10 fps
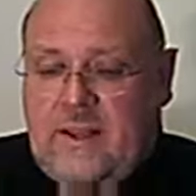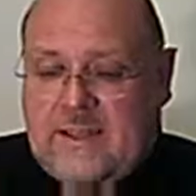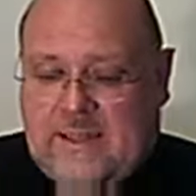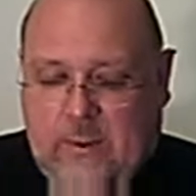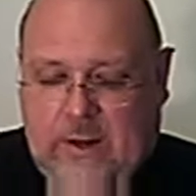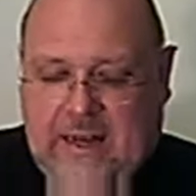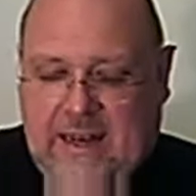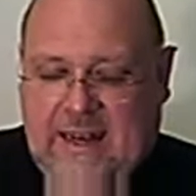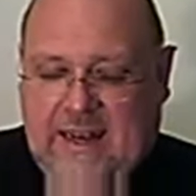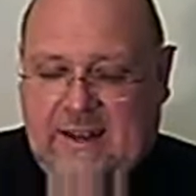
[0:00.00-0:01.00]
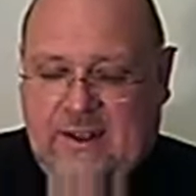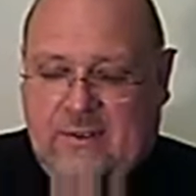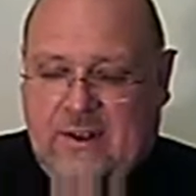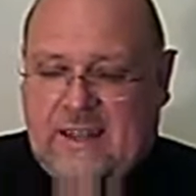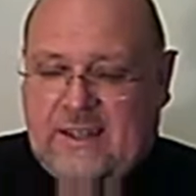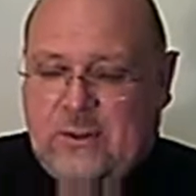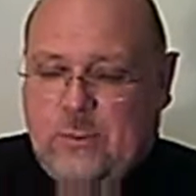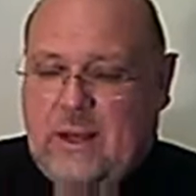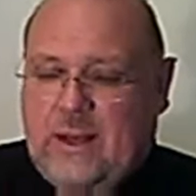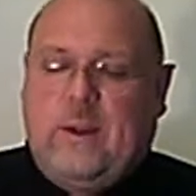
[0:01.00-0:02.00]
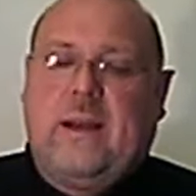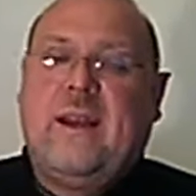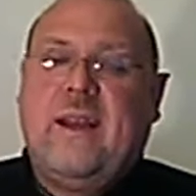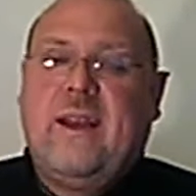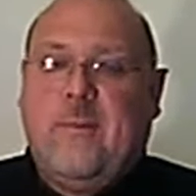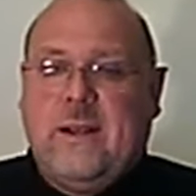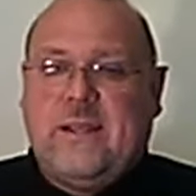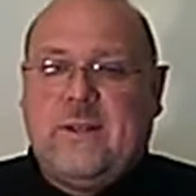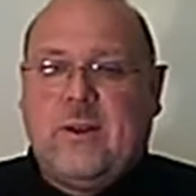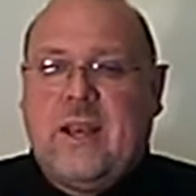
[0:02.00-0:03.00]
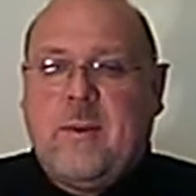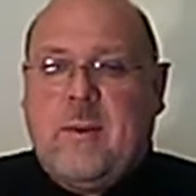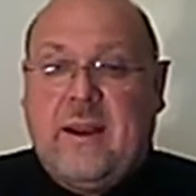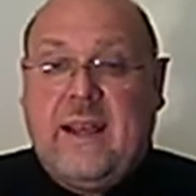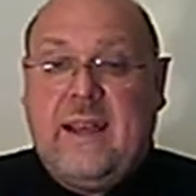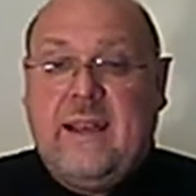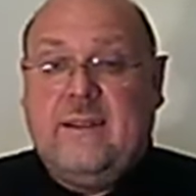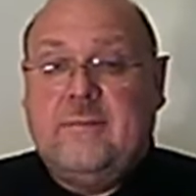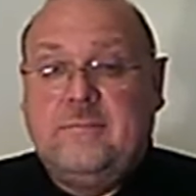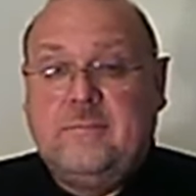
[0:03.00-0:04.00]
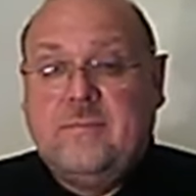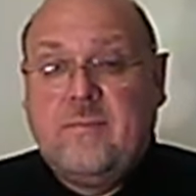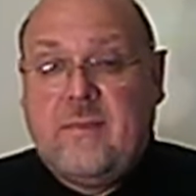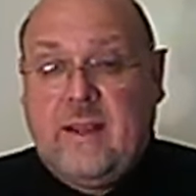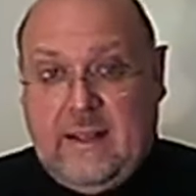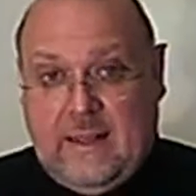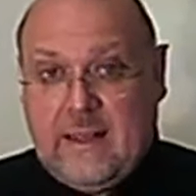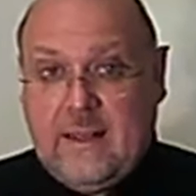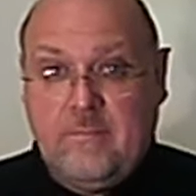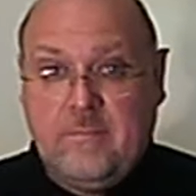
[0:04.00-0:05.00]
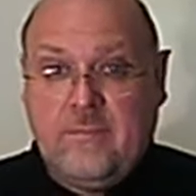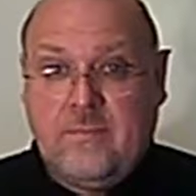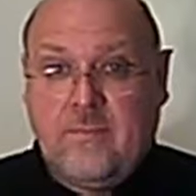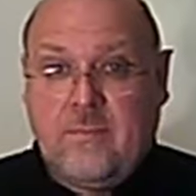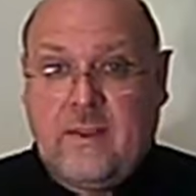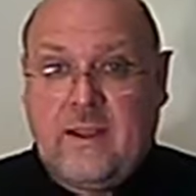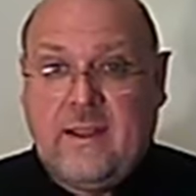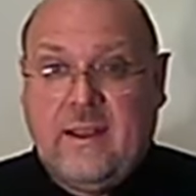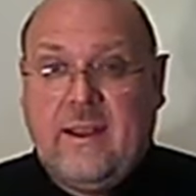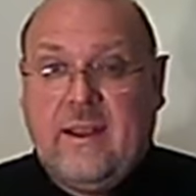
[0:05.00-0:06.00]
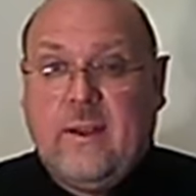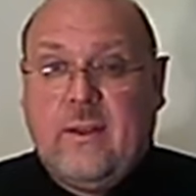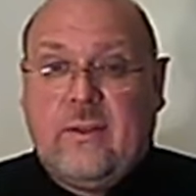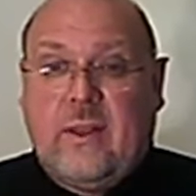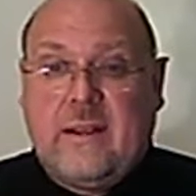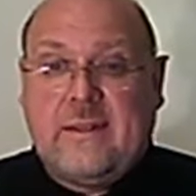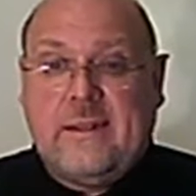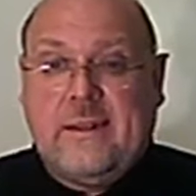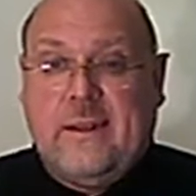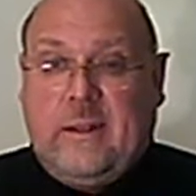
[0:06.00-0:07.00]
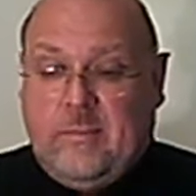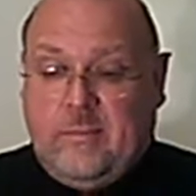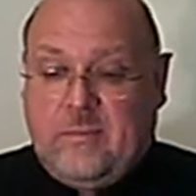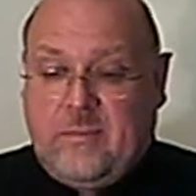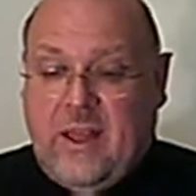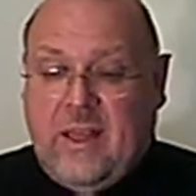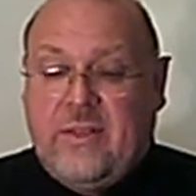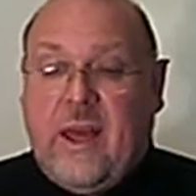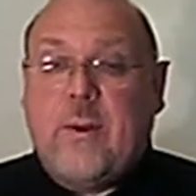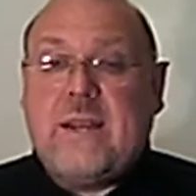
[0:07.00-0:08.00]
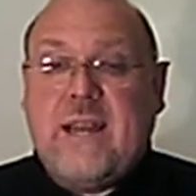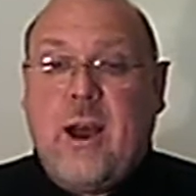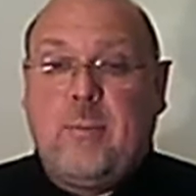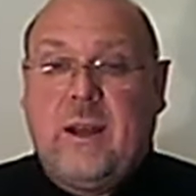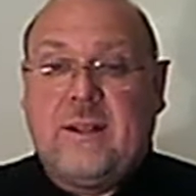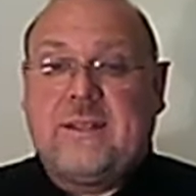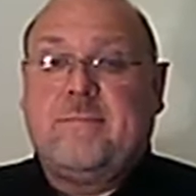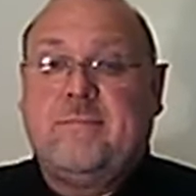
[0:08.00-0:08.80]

So in, a funny sort of way, we're we're talking about here um, that um, there is no blood.